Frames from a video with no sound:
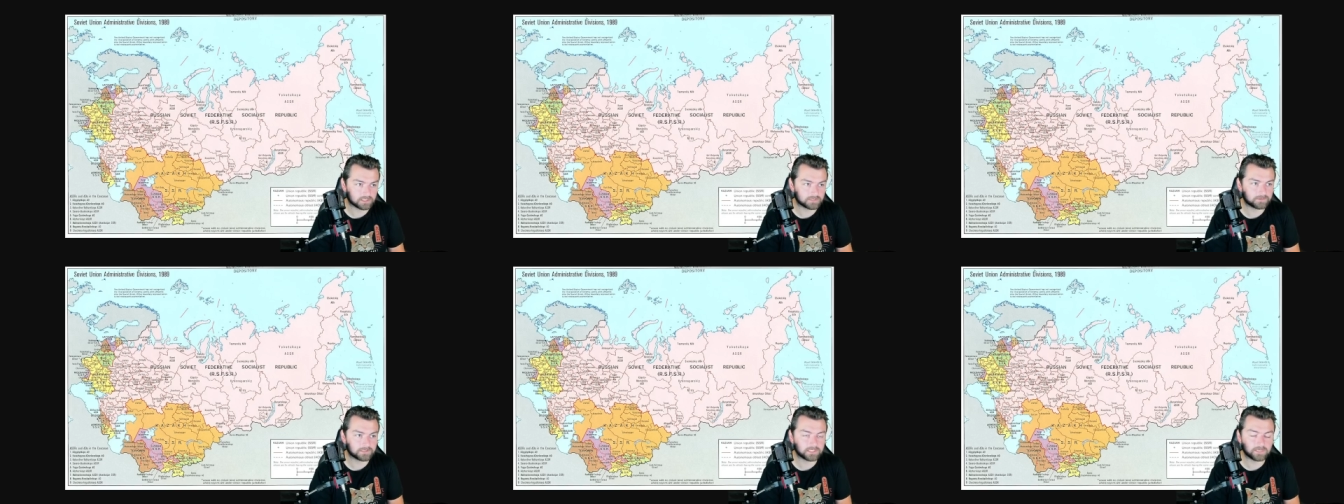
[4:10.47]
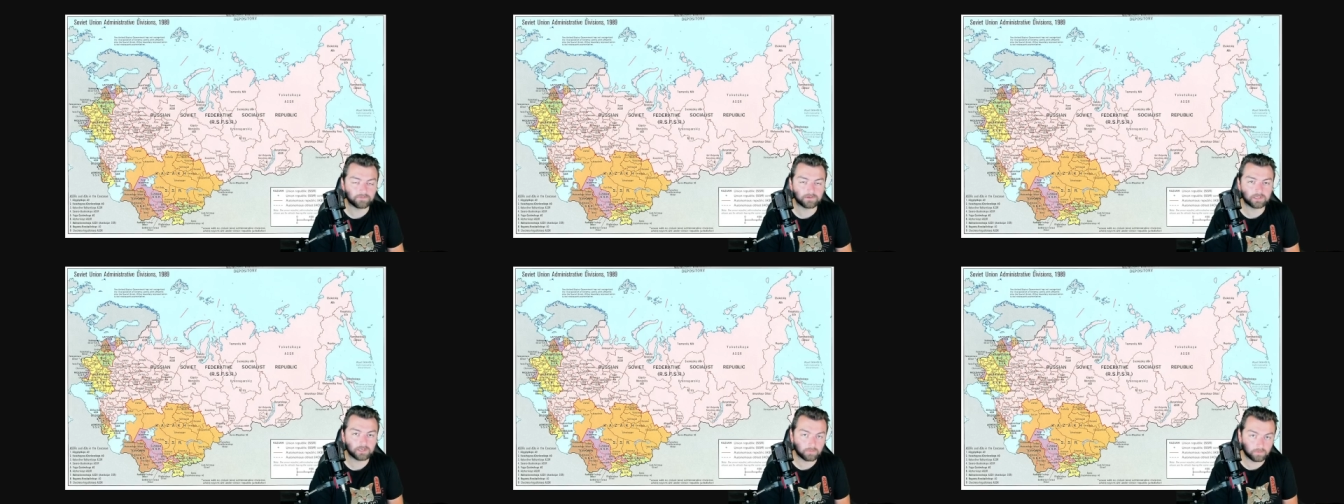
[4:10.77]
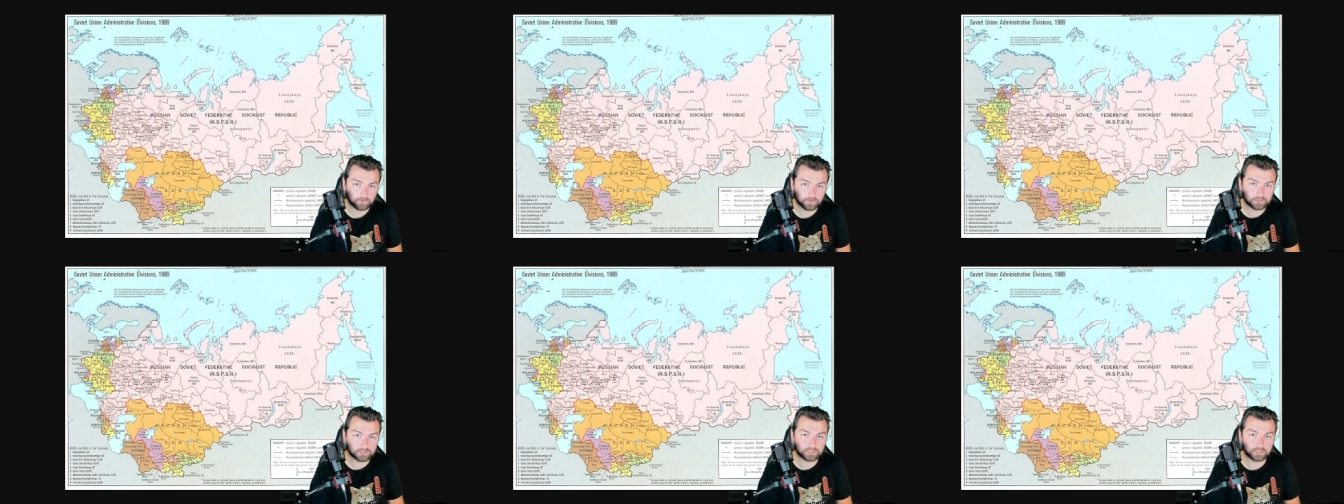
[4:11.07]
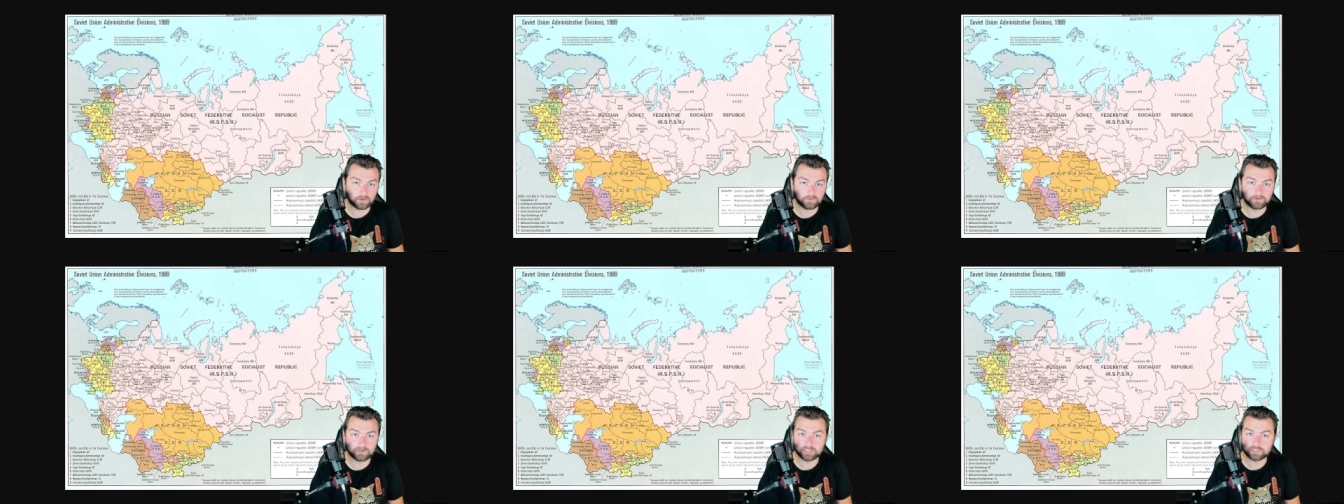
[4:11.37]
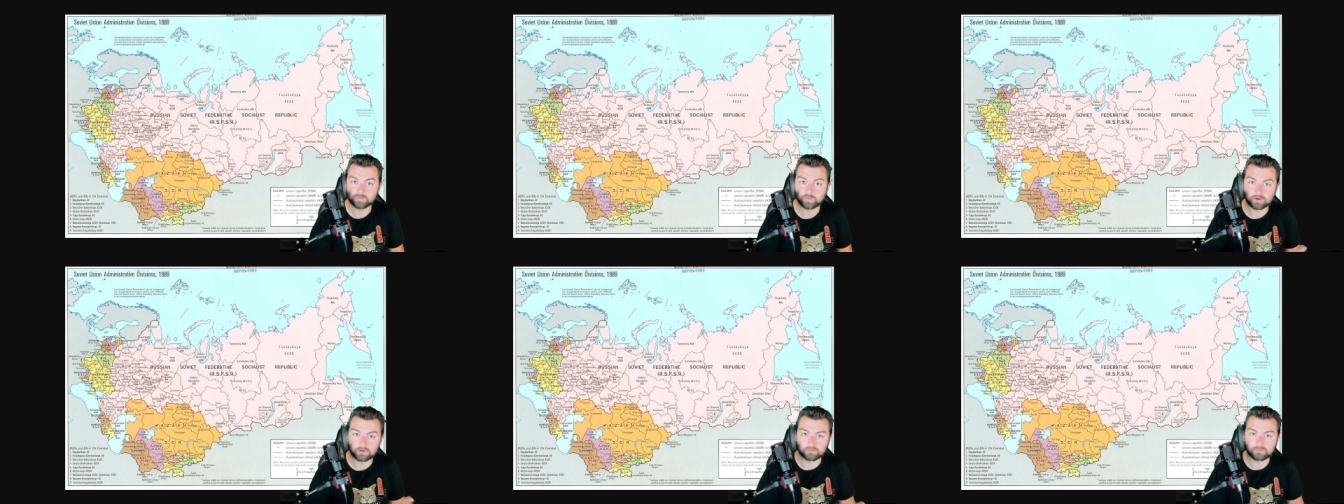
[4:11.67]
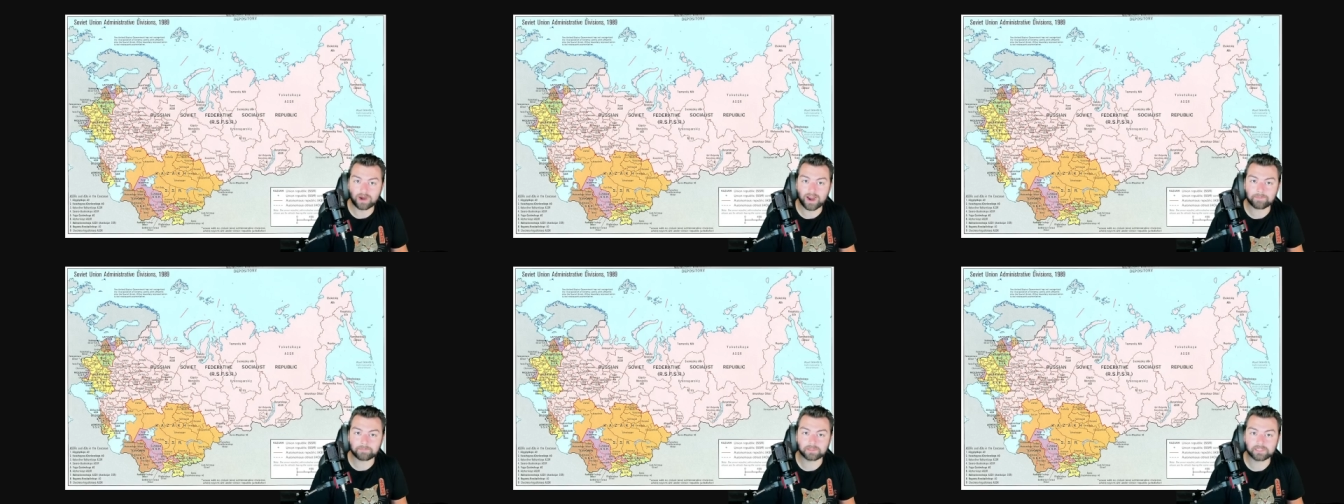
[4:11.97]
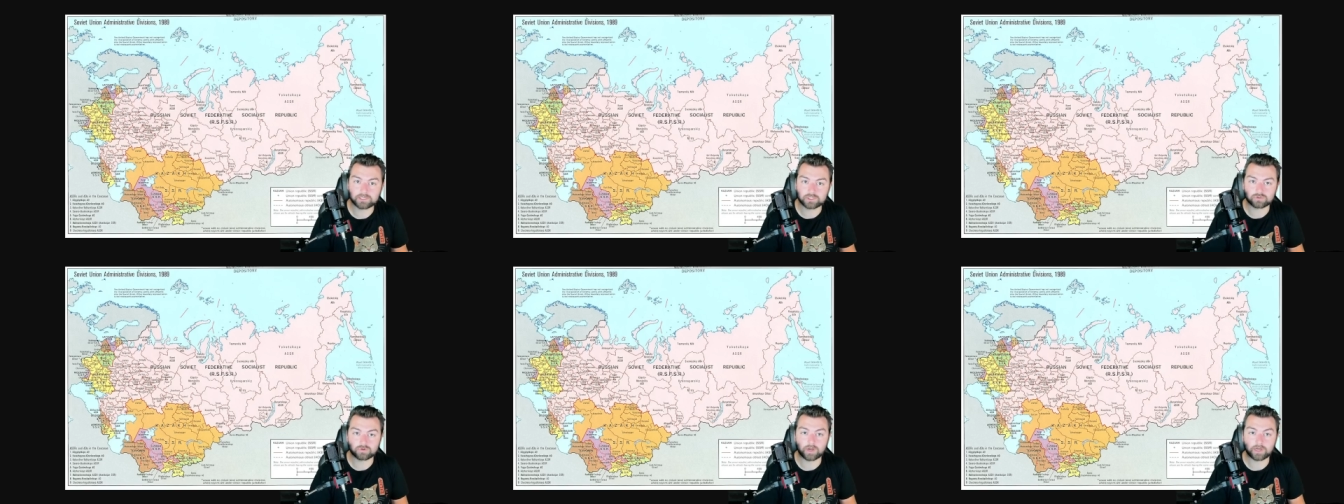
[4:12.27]
specifically where the Soviets were
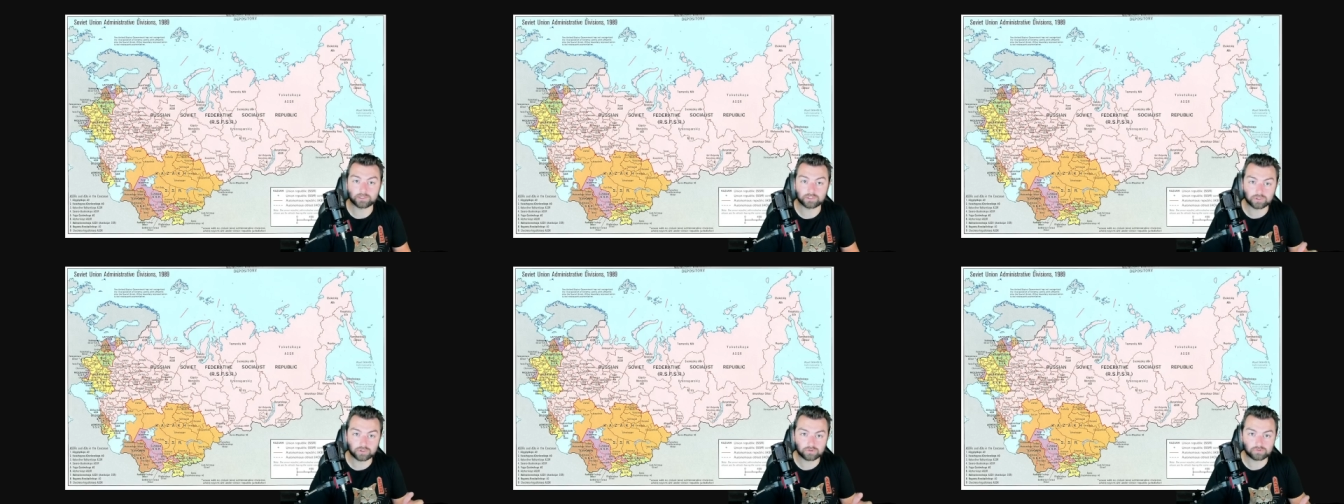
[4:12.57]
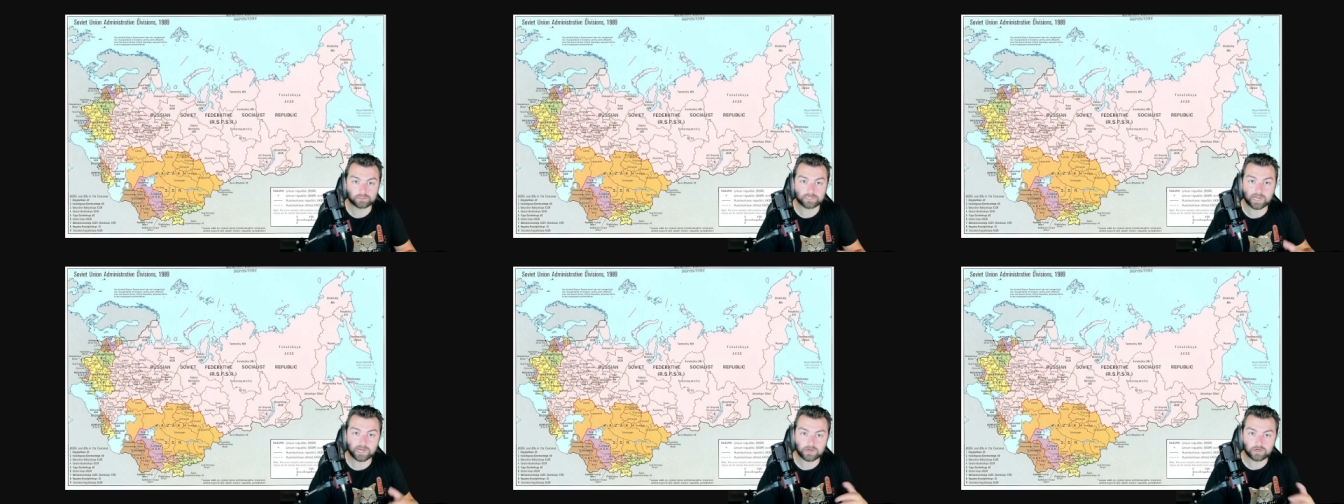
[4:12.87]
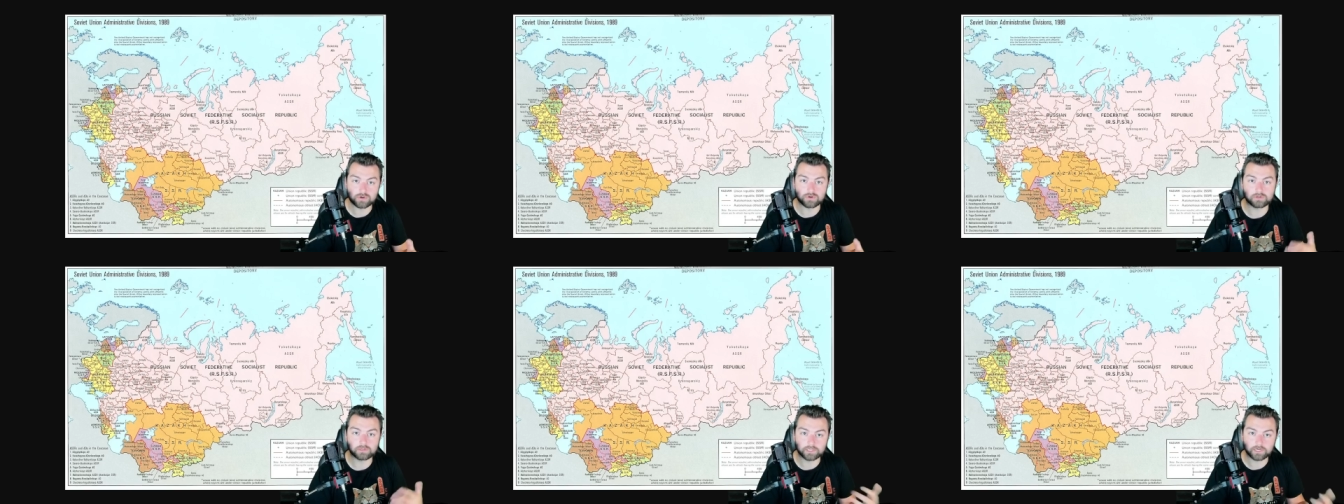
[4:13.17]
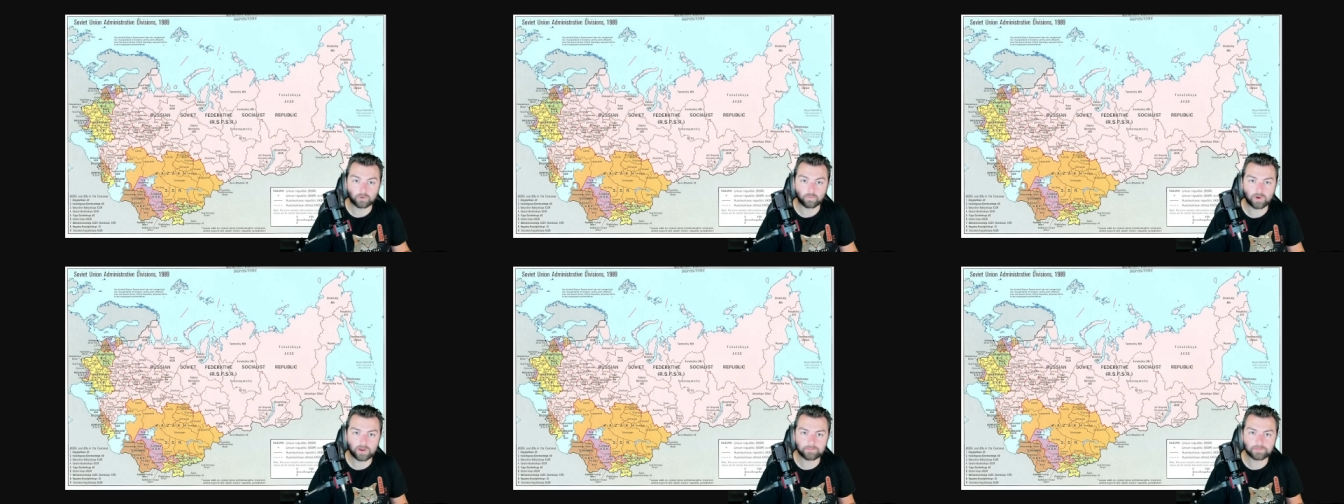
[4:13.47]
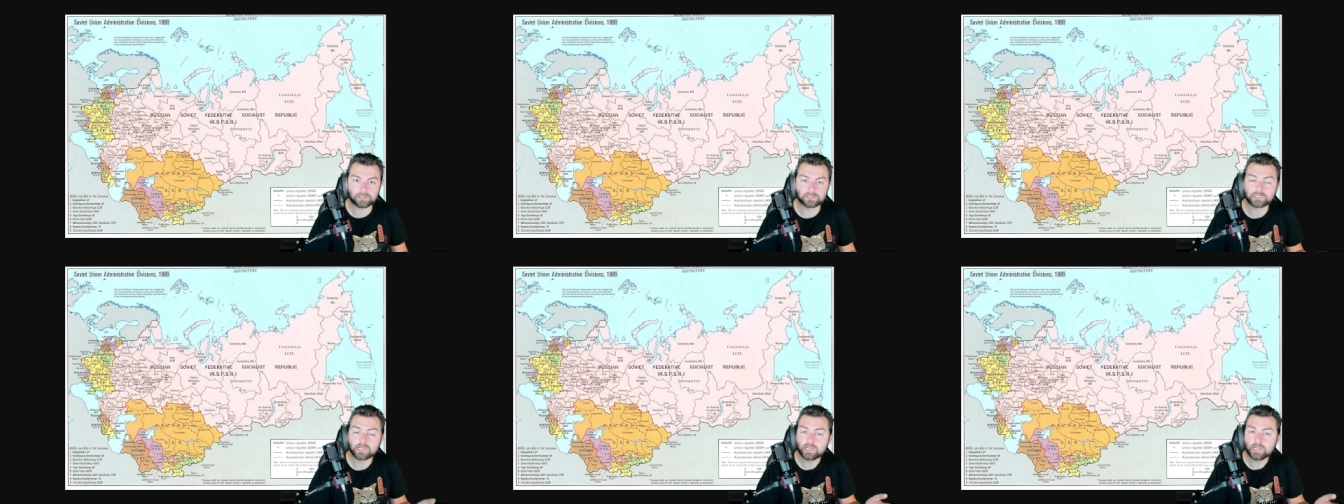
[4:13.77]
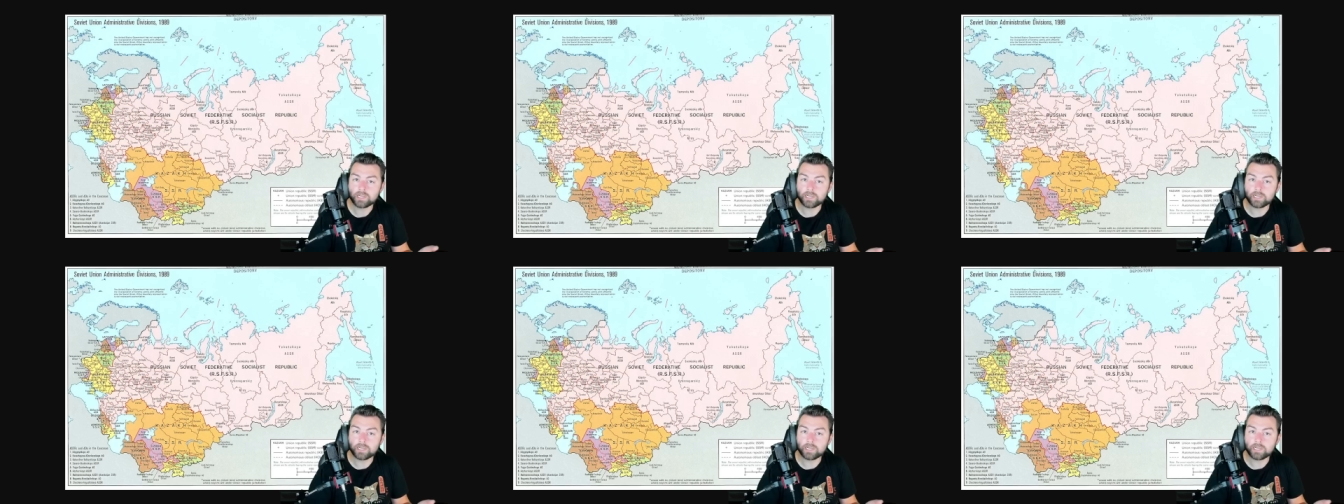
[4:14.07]
rapidly trying to create nuclear weapons